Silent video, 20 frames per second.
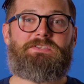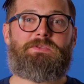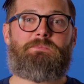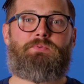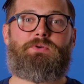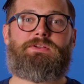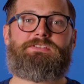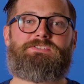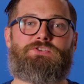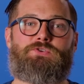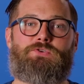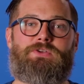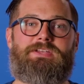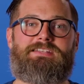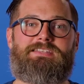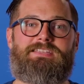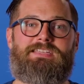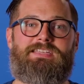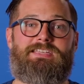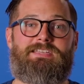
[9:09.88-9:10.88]
the print
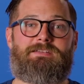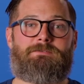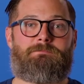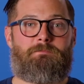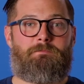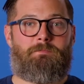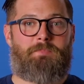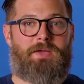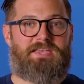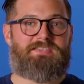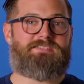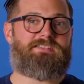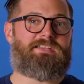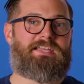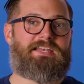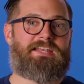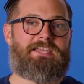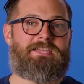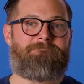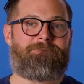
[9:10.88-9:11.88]
screen key and pasting
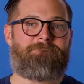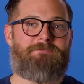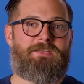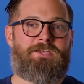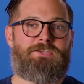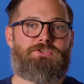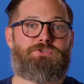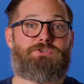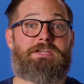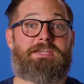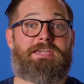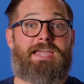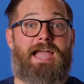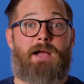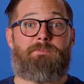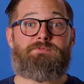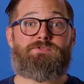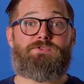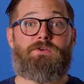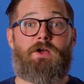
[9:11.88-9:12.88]
it in, you can
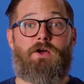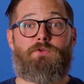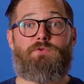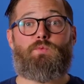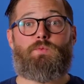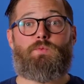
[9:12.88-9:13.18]
capture other